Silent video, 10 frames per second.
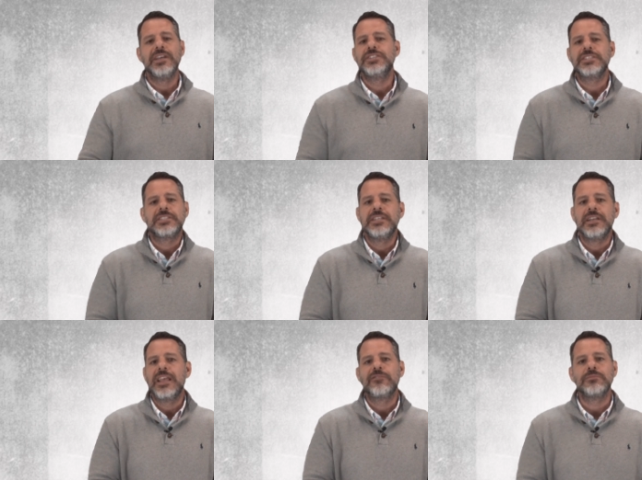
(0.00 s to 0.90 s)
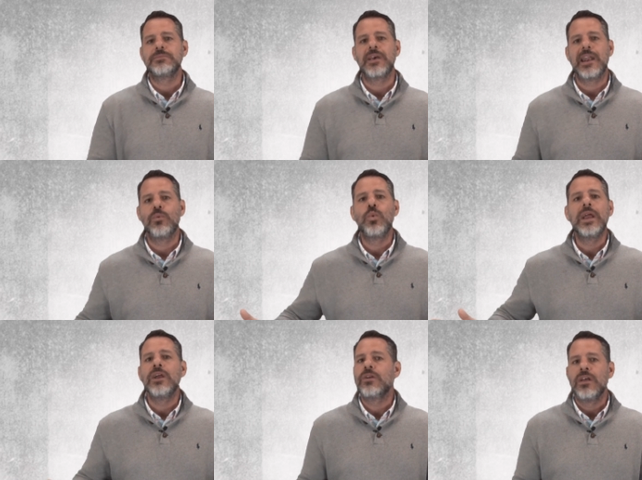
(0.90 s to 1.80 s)
And Jesus didn't give them some kind of
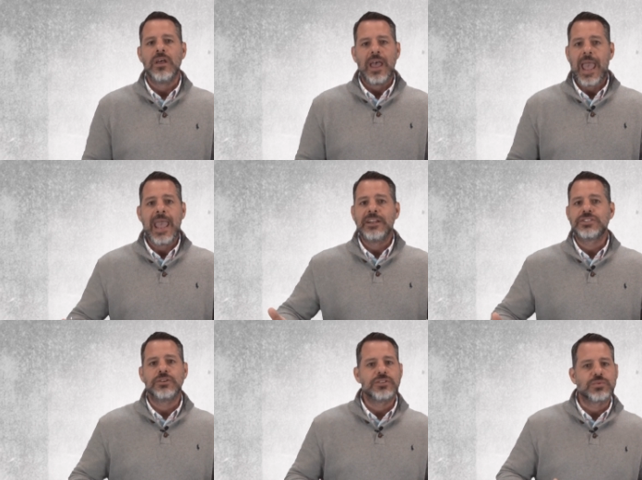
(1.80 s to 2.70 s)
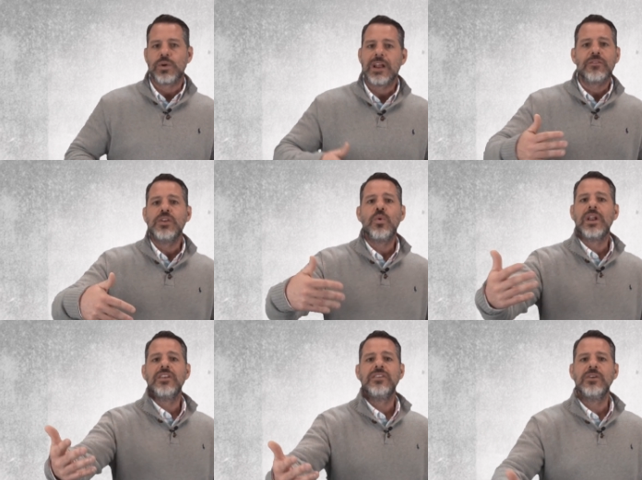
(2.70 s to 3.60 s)
weird answer, just whatever you want
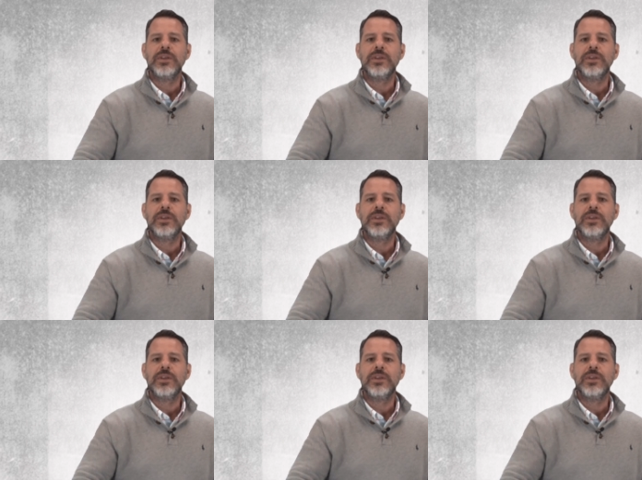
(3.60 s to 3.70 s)
to do.